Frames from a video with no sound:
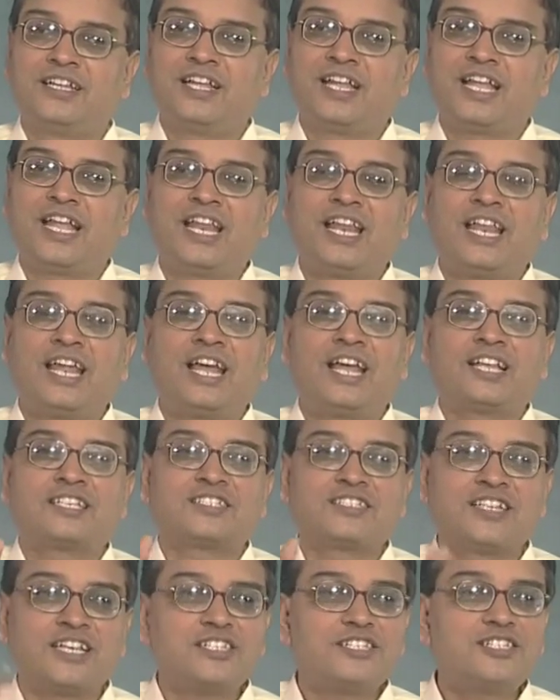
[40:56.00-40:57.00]
In a
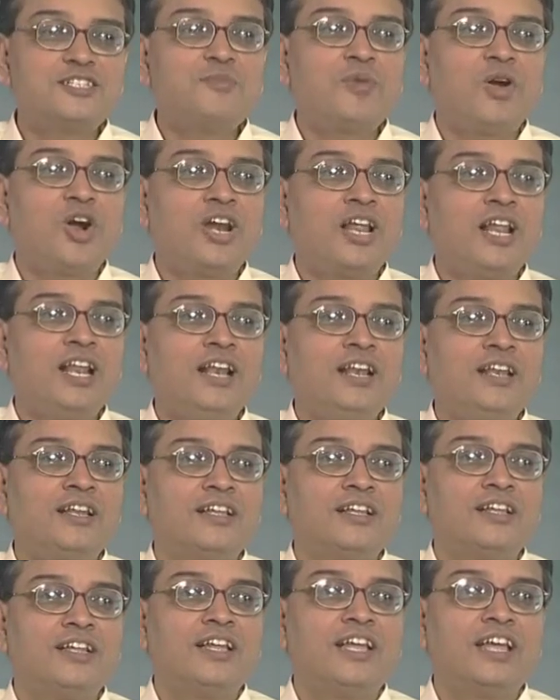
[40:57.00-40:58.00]
stressed model,
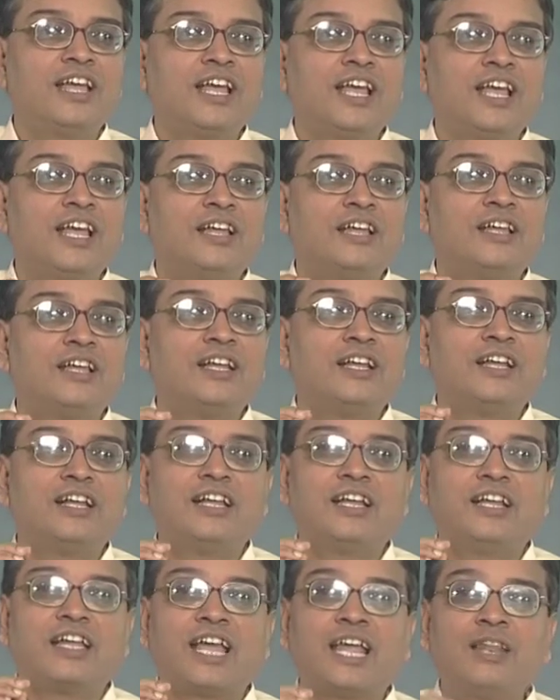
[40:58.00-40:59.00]

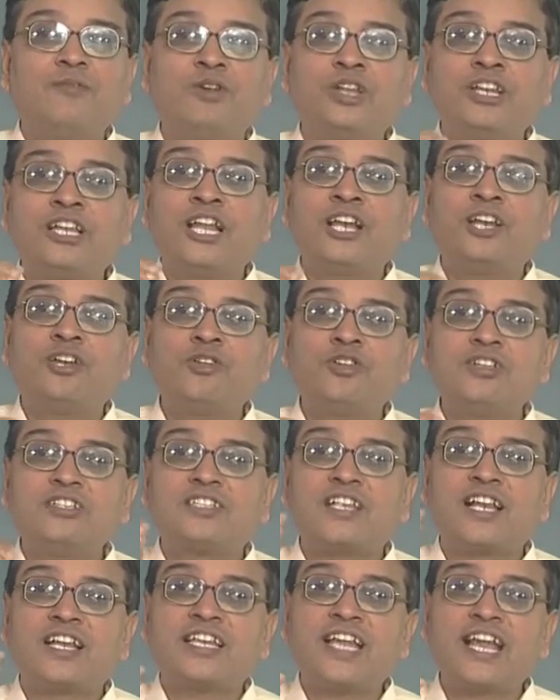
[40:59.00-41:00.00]
N1 N2 is
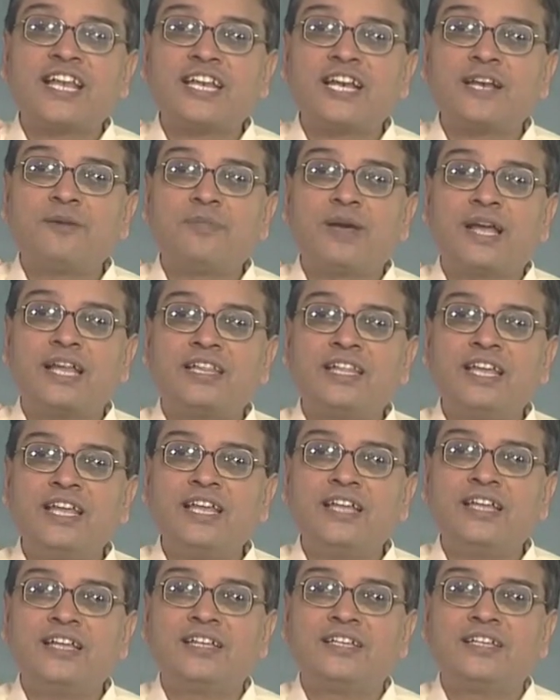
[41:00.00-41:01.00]
dictated by the
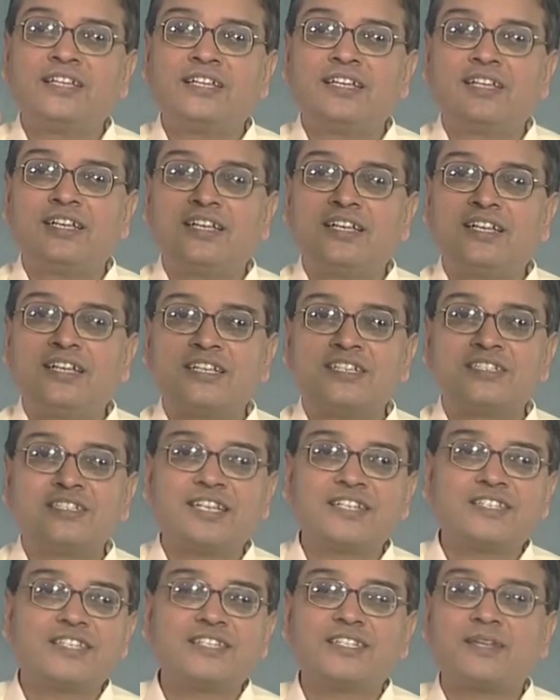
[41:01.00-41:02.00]

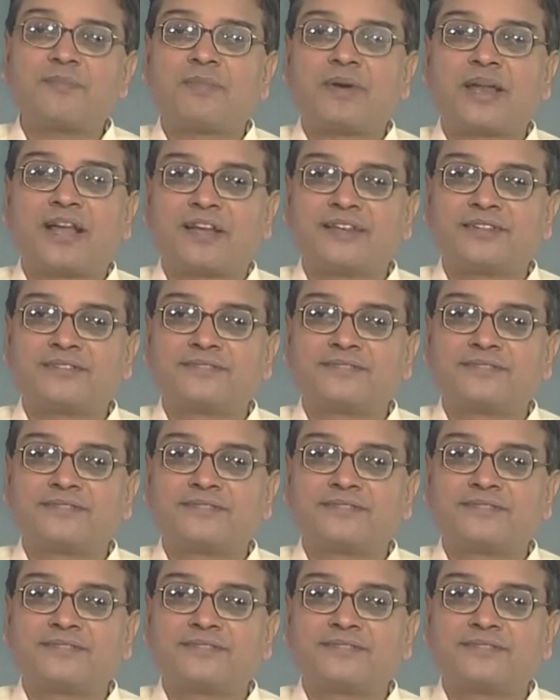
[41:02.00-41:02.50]
stresses applied.